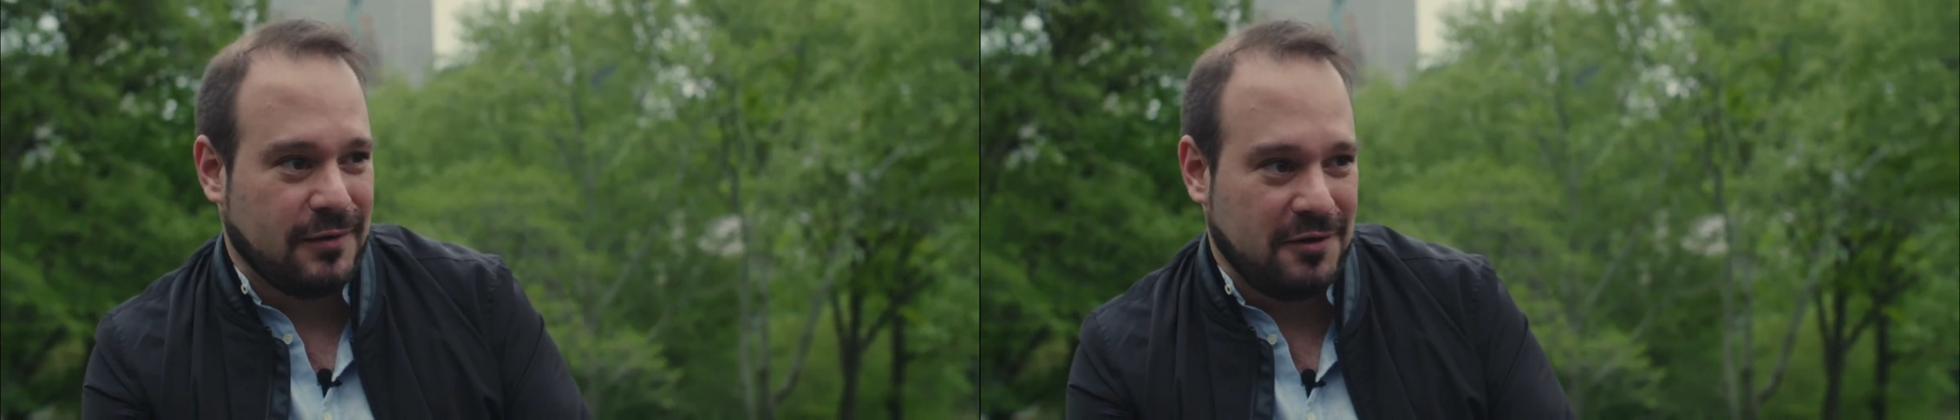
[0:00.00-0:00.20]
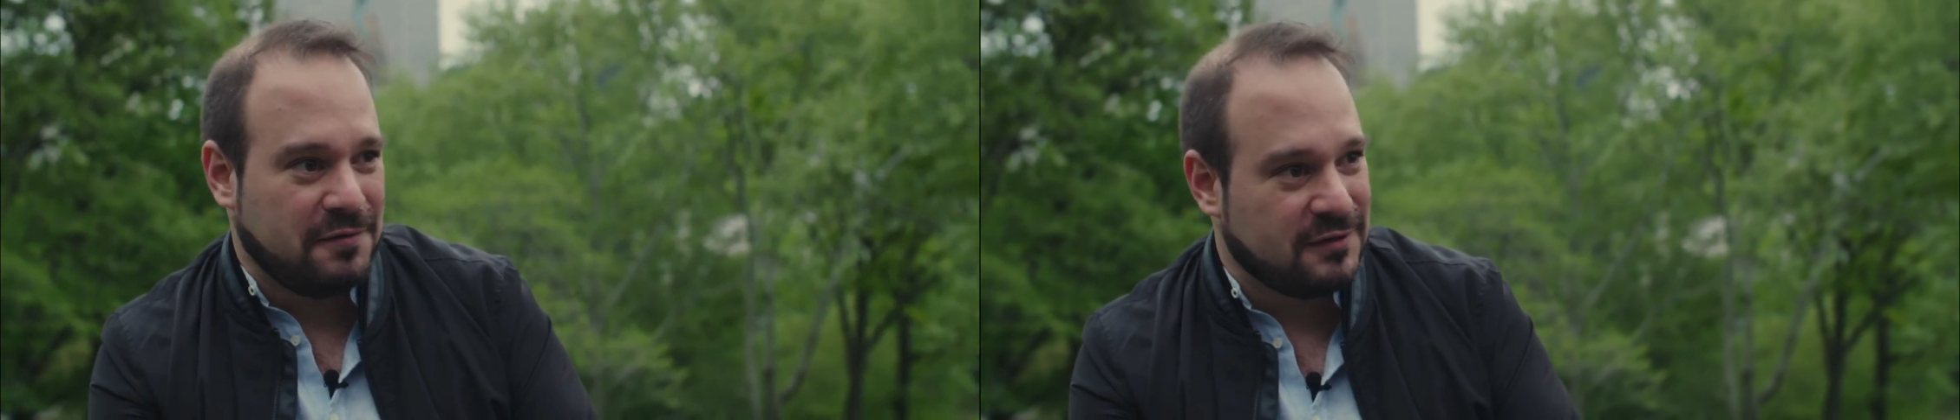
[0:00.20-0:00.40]

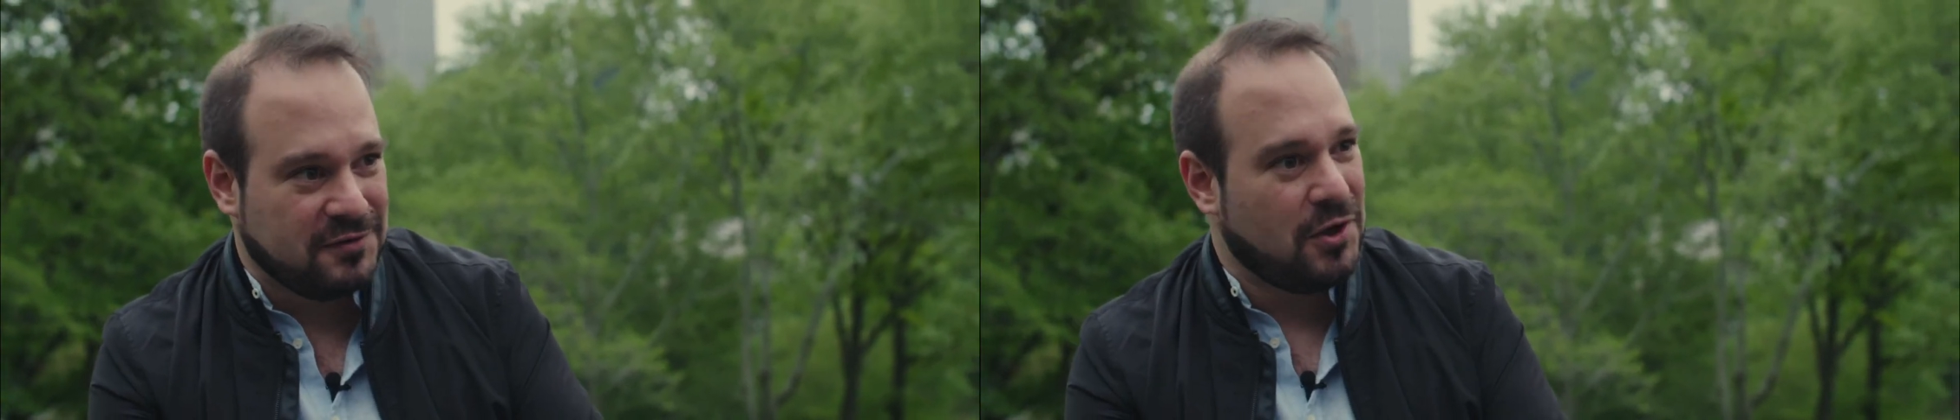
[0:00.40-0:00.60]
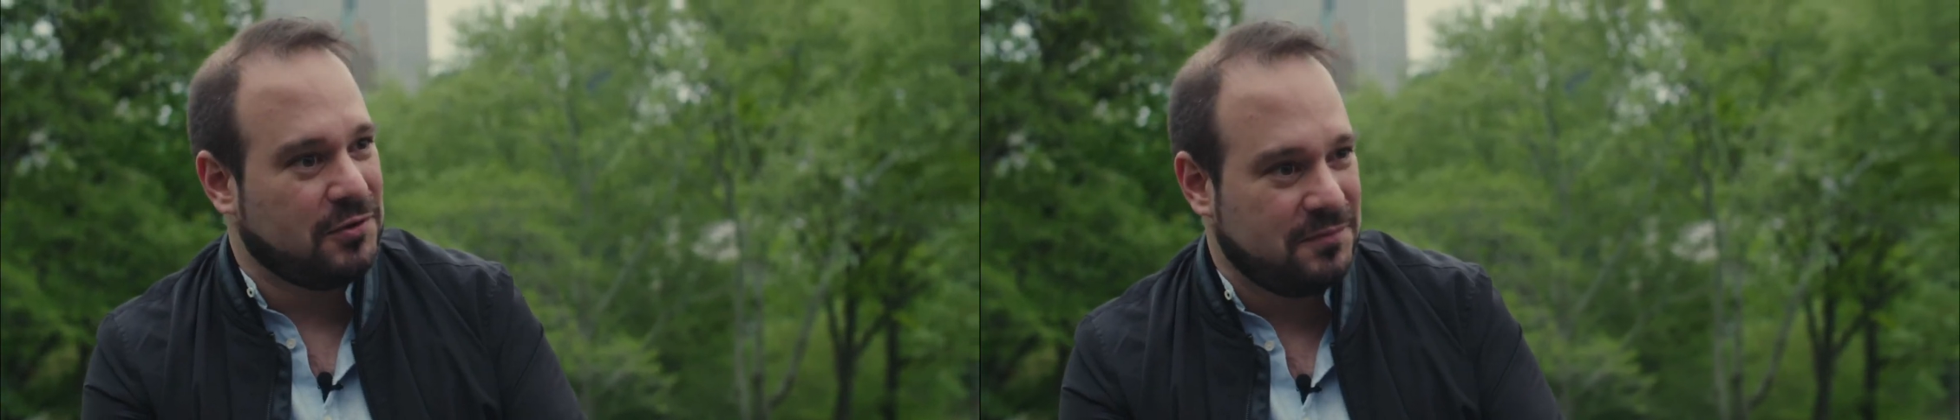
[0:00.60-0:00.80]
if it's
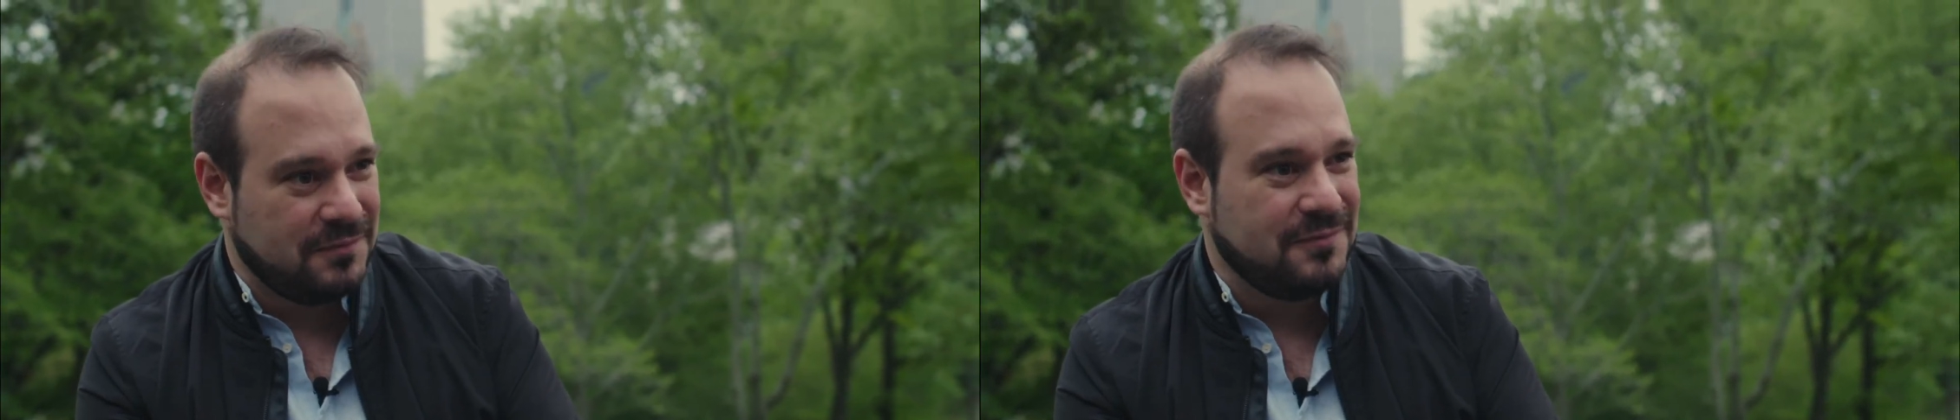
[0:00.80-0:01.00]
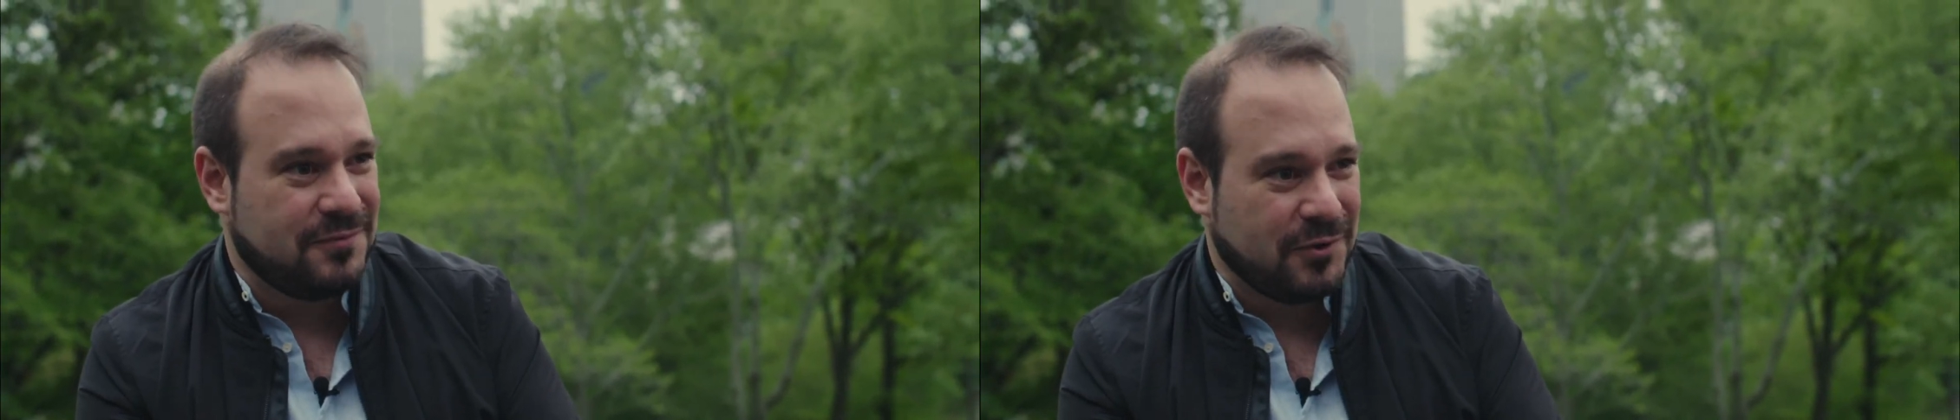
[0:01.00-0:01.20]
not
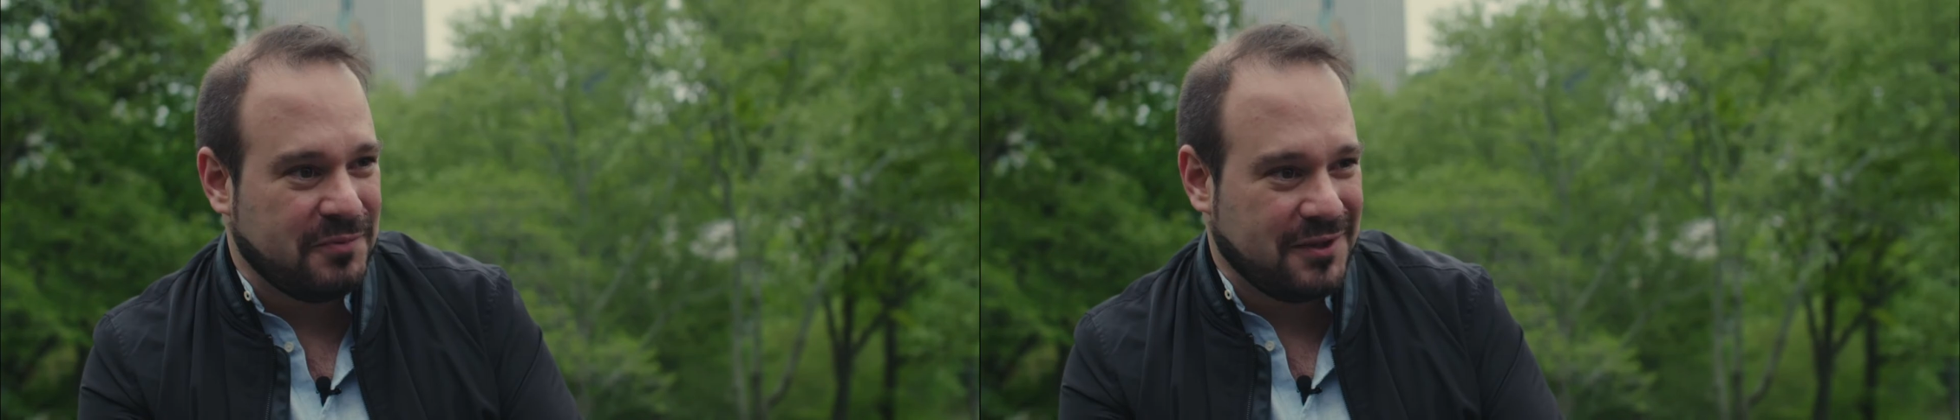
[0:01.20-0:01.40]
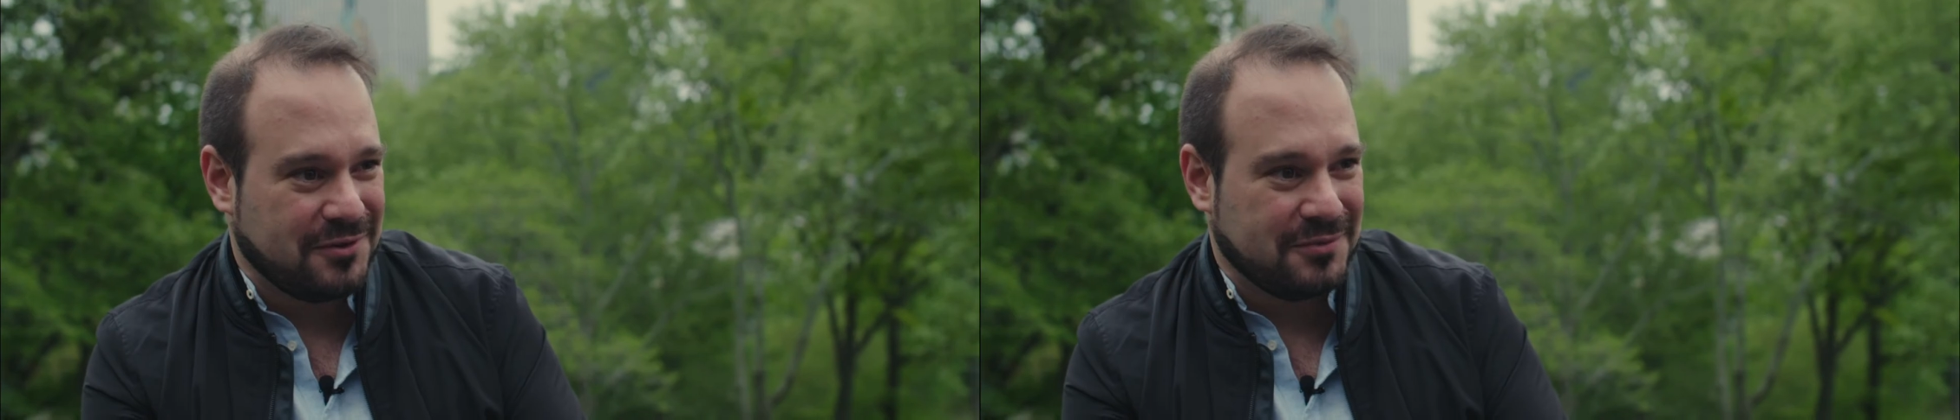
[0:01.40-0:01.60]
for
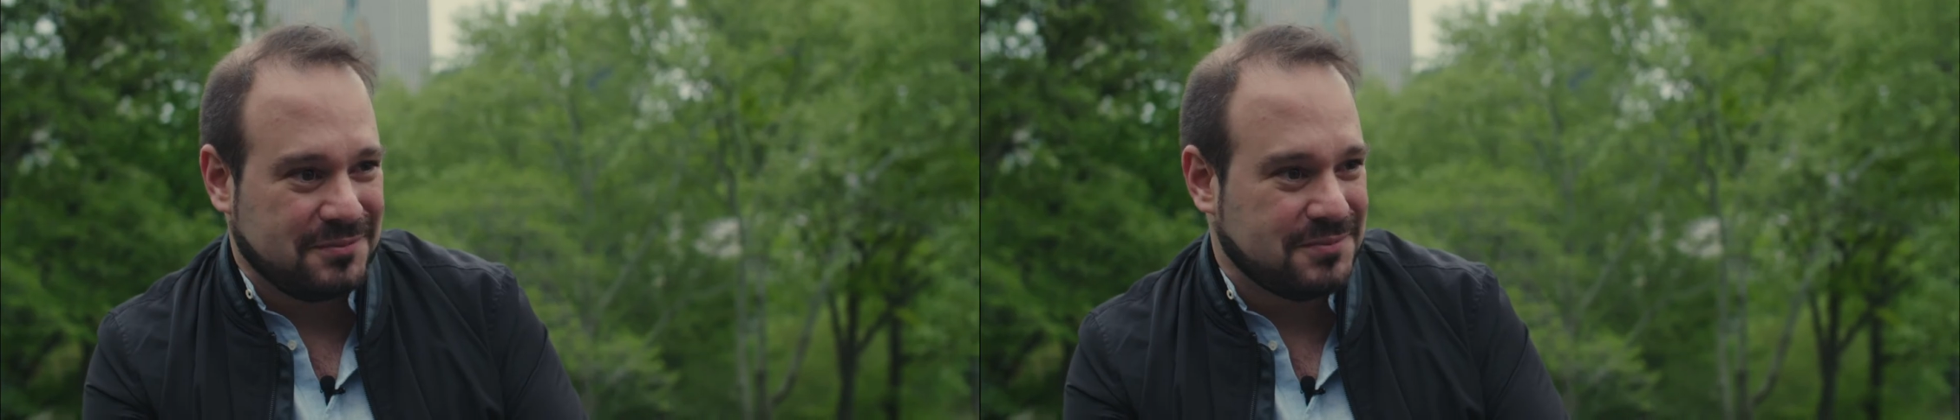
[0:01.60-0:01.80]
Bitcoin.